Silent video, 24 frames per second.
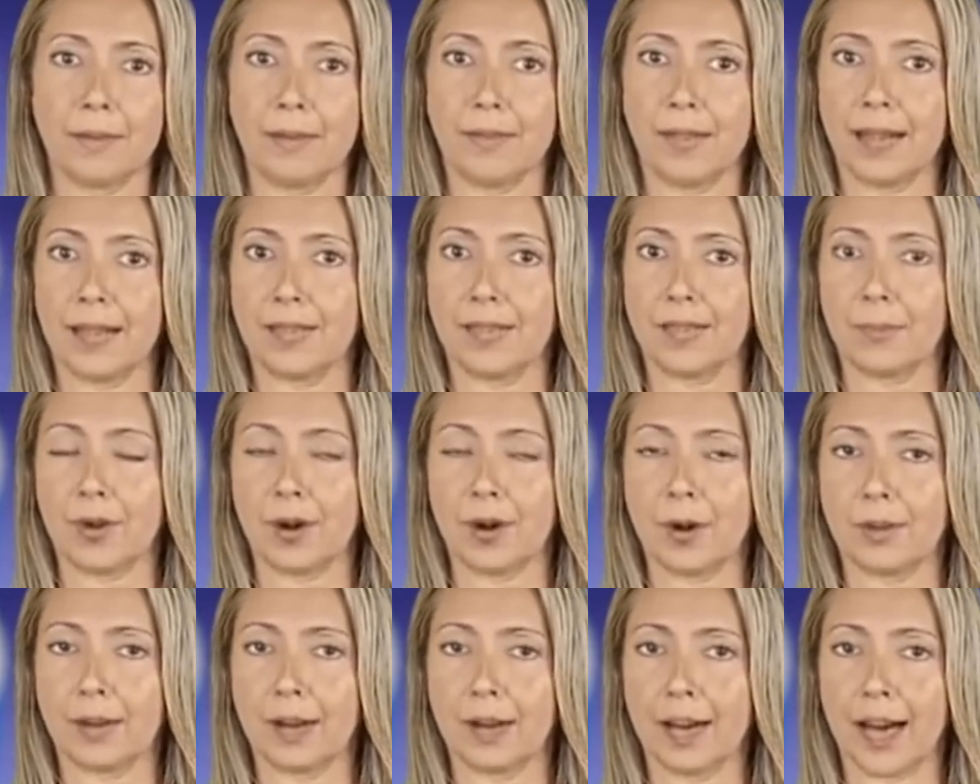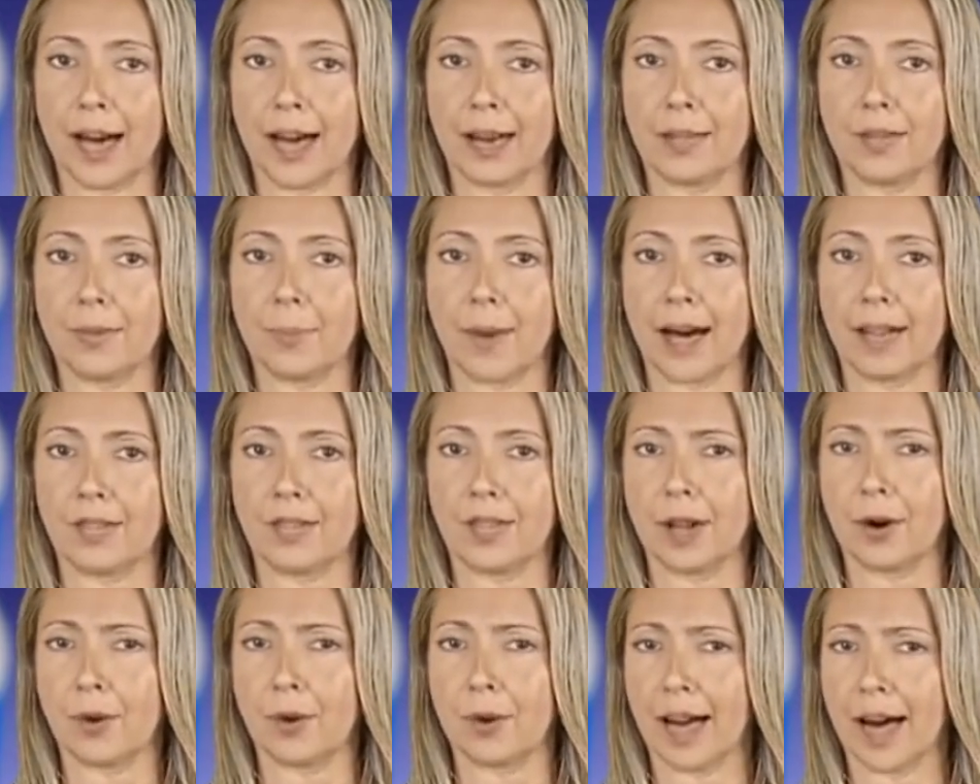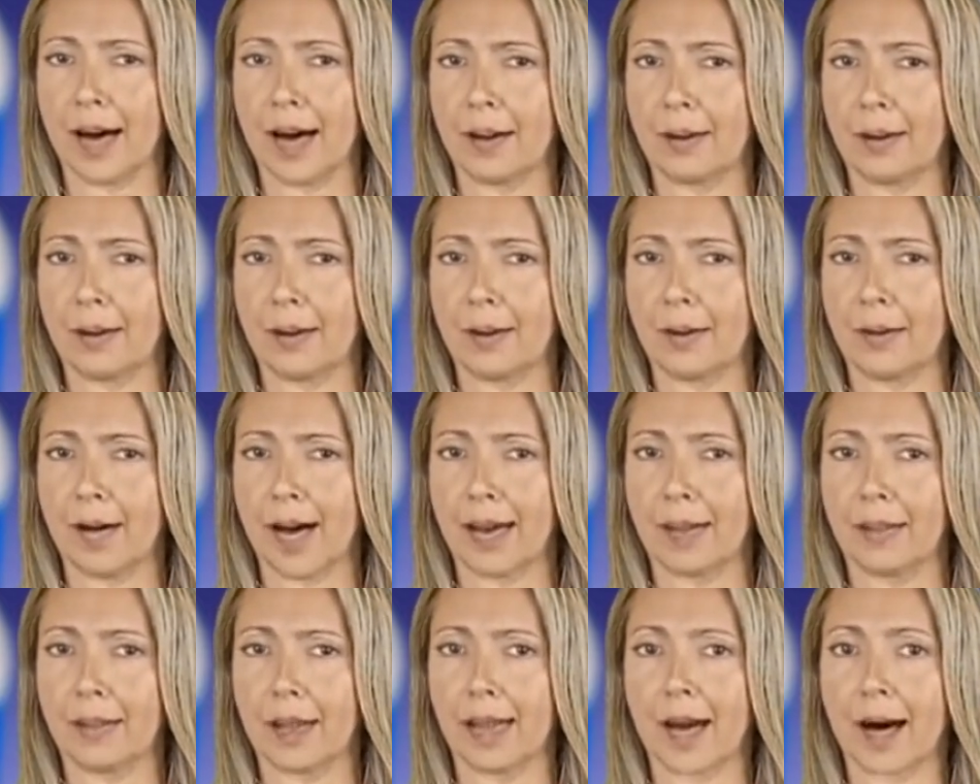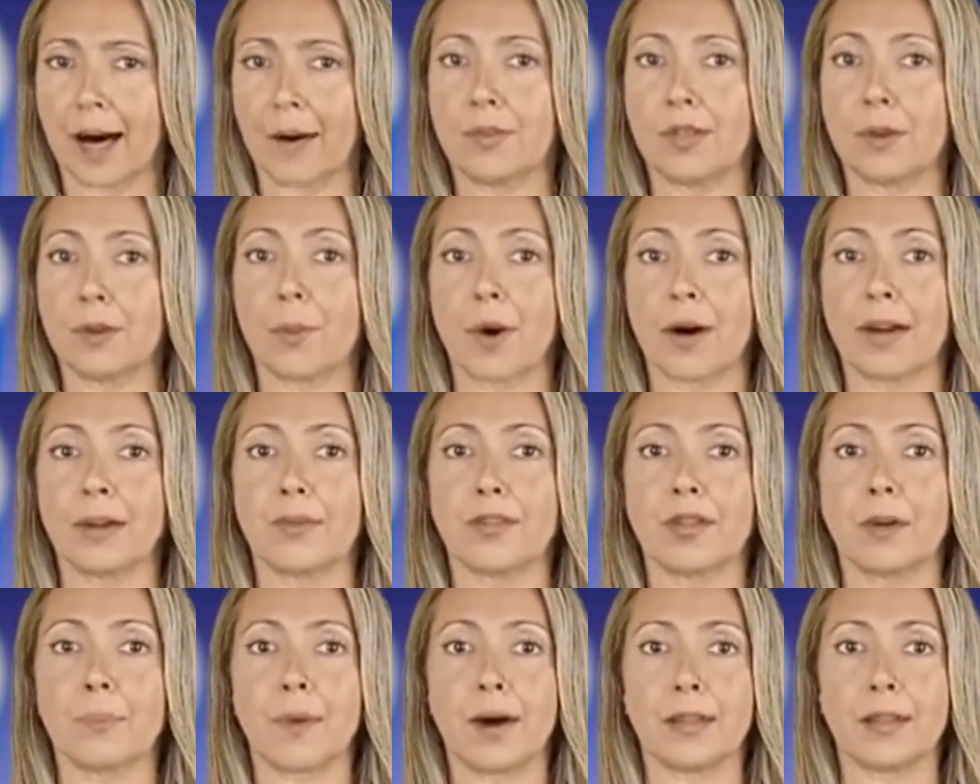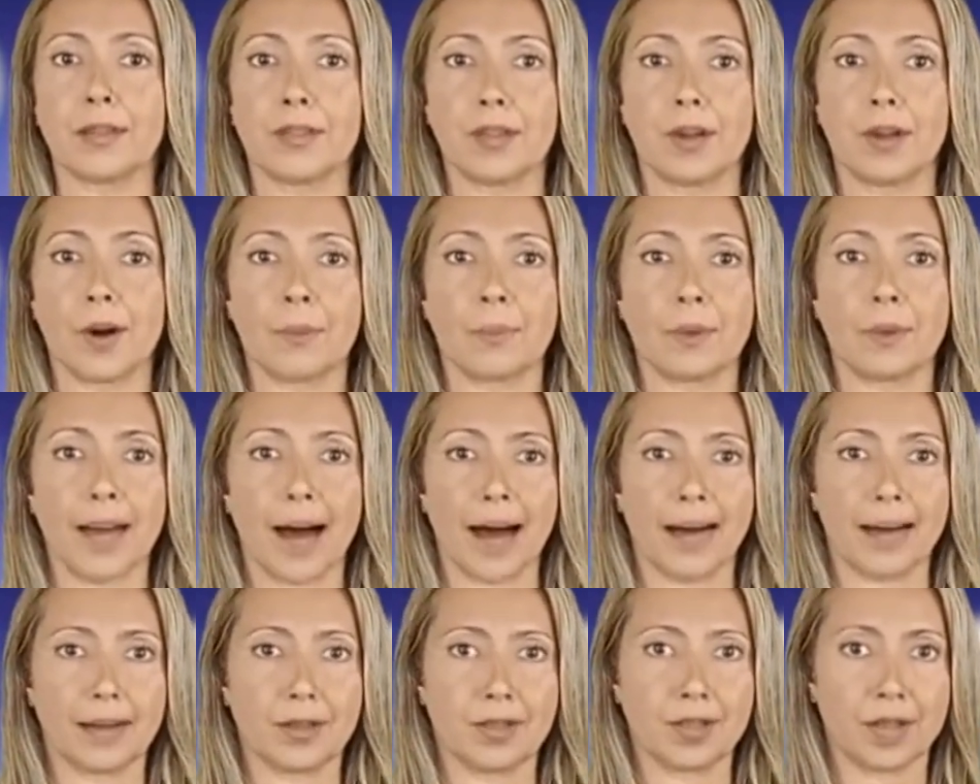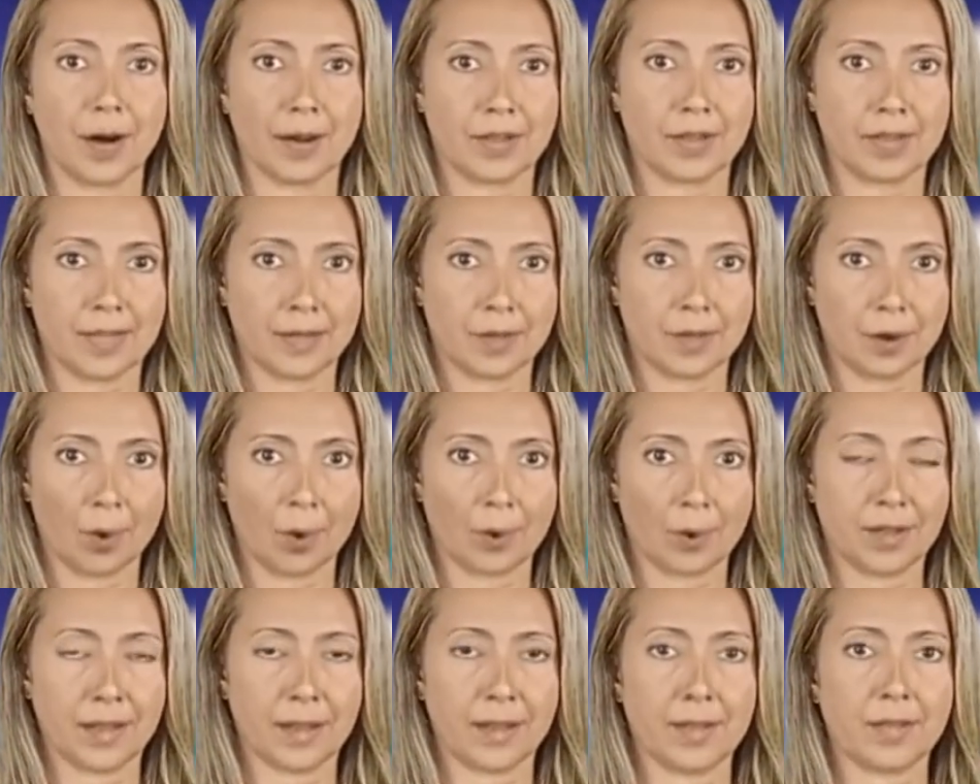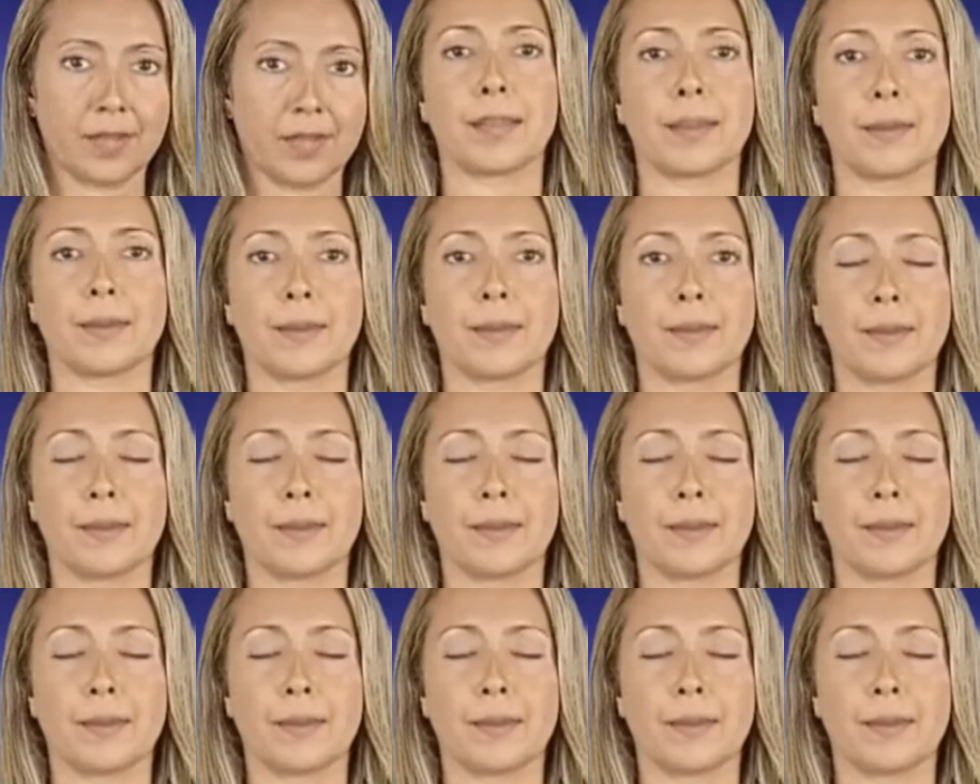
This food collects bacteria and becomes one of the most common halitosis causes.